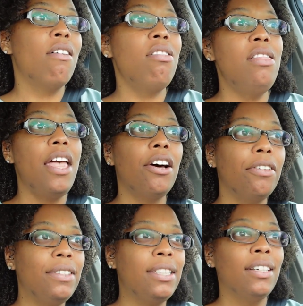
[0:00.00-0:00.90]

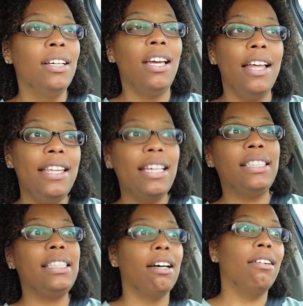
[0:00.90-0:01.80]
left, and
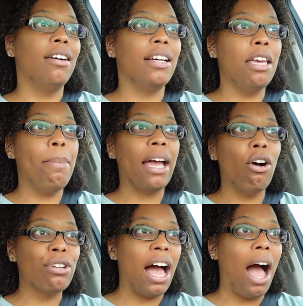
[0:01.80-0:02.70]
then get back
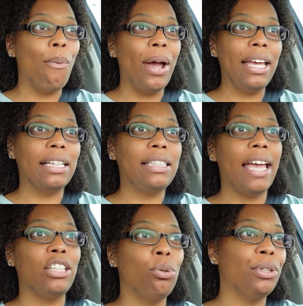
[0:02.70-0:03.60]
on the highway and
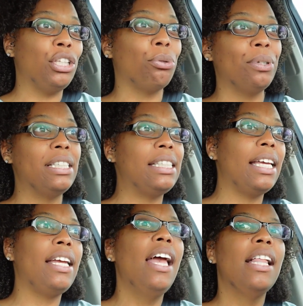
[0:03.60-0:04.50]
take
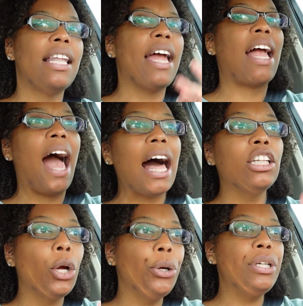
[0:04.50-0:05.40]
23C. Like I
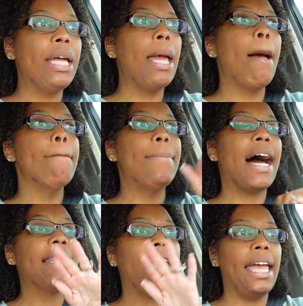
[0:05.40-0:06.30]
learned it
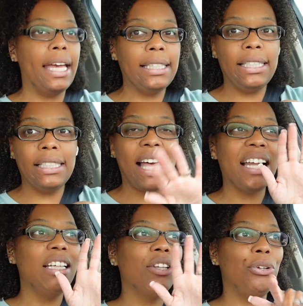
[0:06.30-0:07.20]
by the exits.
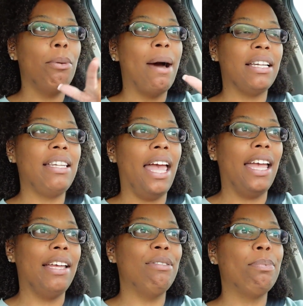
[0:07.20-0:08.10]
I didn't learn it by the
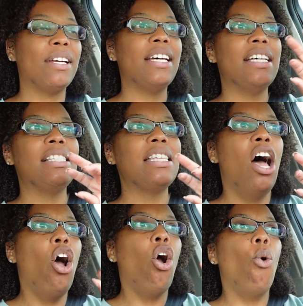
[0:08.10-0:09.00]
names, because
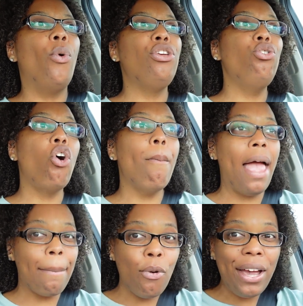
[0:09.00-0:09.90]
when you do a
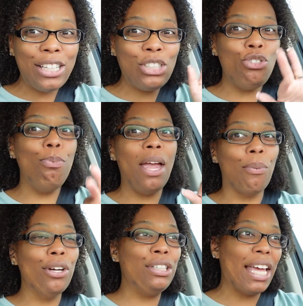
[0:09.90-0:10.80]
map quest, you being
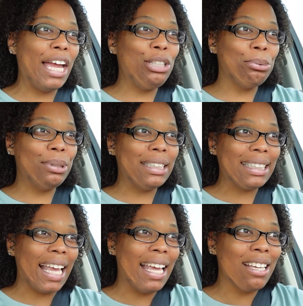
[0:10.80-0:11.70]
real
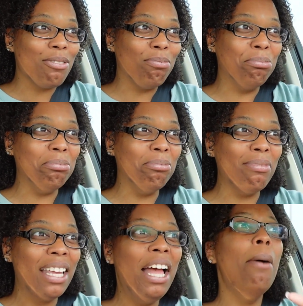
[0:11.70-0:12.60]
dangerous
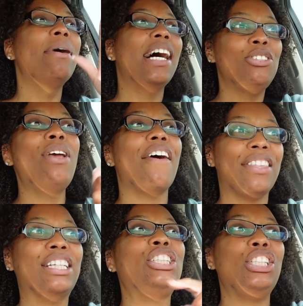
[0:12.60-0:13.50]
because you have
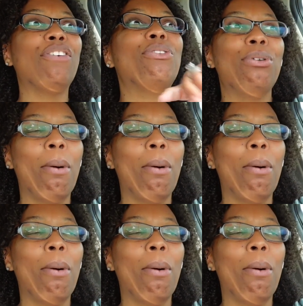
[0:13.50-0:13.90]
to shift through